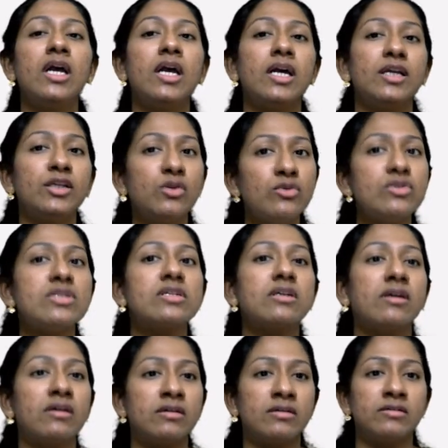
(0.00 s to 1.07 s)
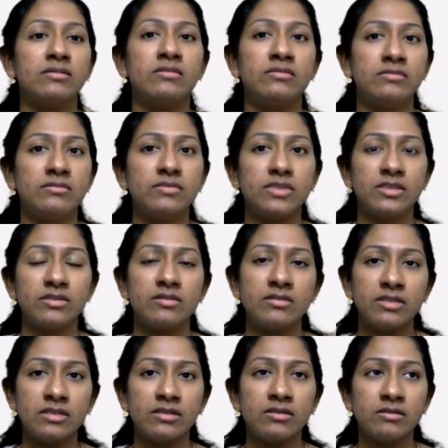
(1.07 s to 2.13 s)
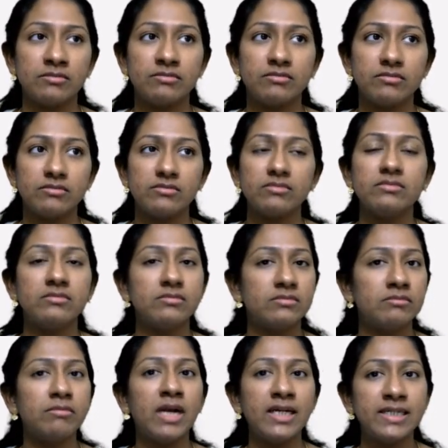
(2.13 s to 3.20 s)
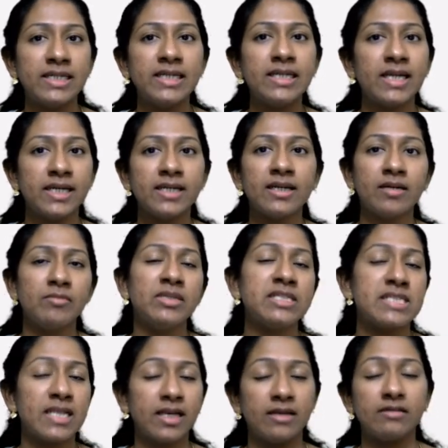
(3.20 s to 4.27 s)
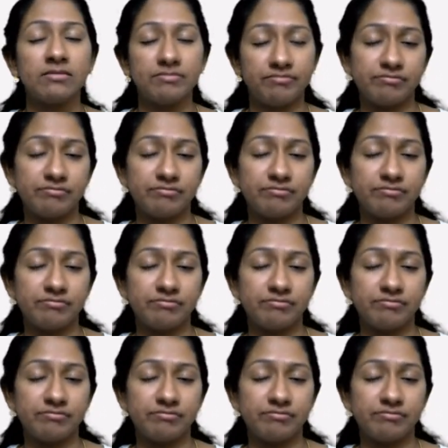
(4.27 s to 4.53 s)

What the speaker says: use the multi-line comments, like